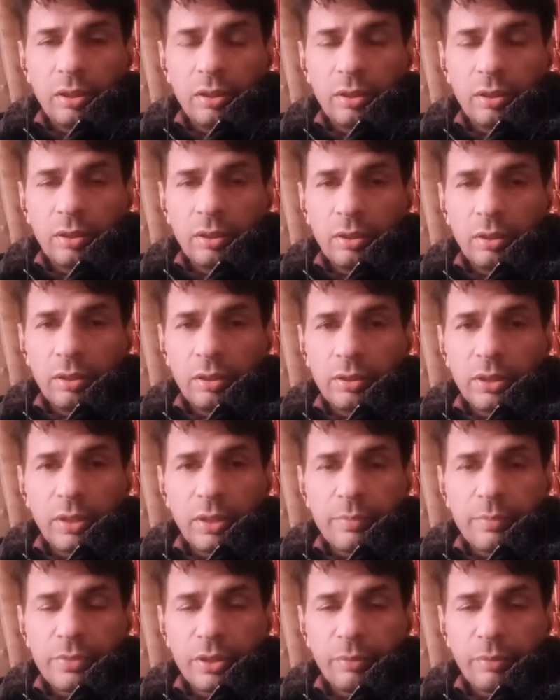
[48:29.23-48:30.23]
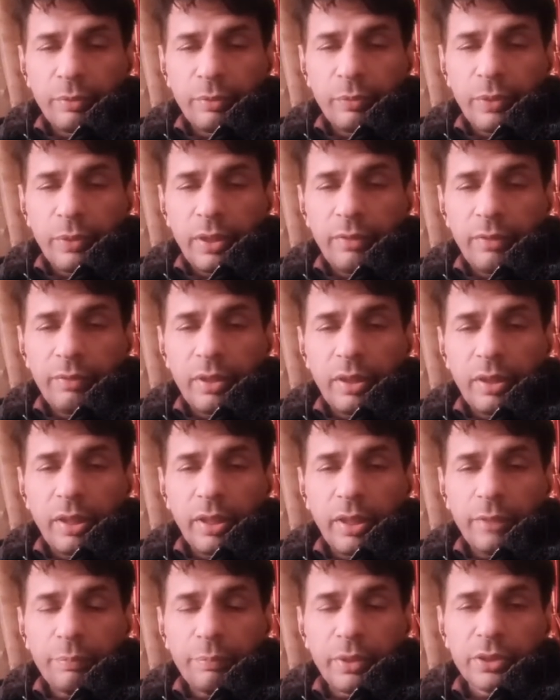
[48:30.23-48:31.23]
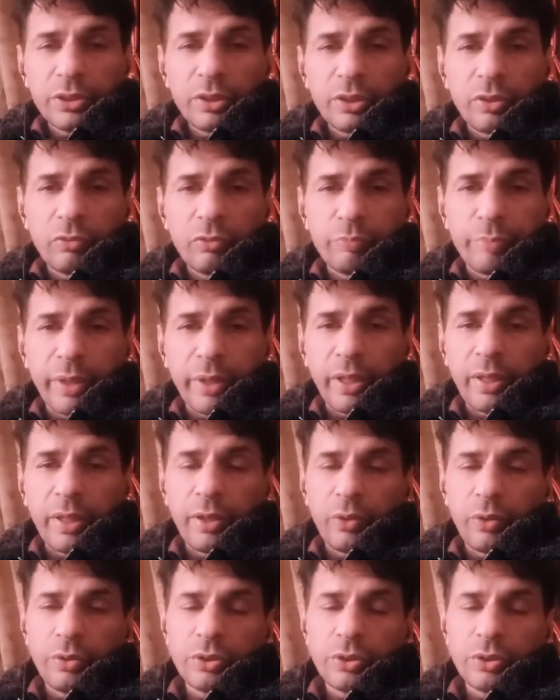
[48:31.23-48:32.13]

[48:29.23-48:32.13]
Samsung mobile will take picture of parrot also.